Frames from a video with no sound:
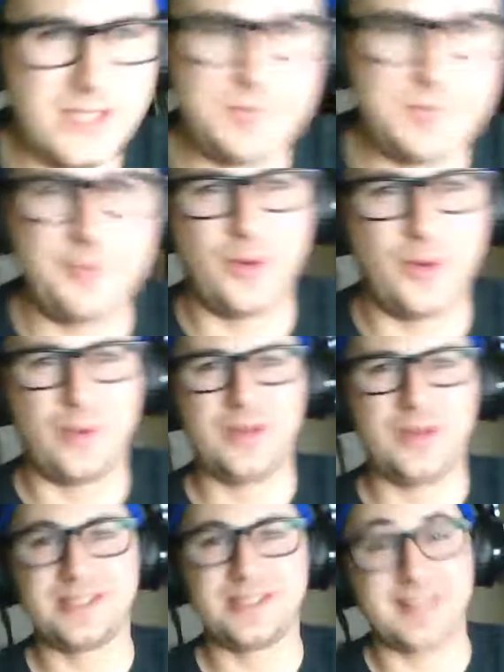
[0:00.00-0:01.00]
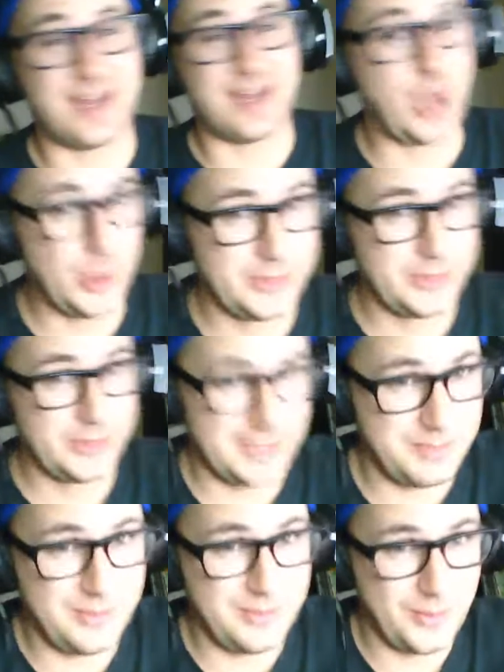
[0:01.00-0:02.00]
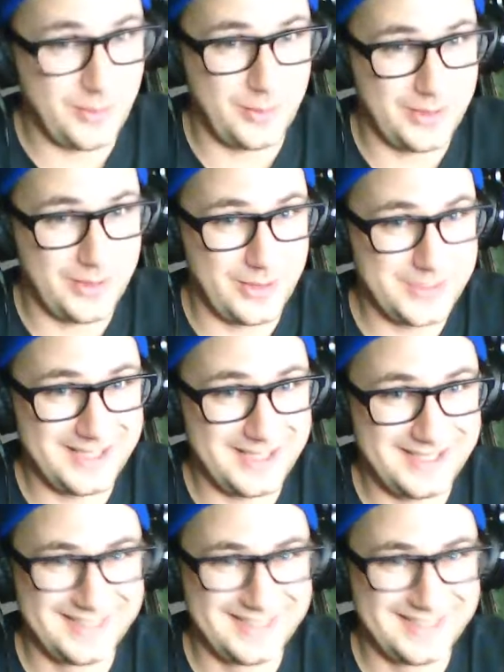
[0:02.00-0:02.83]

before roses, not hoses before roses.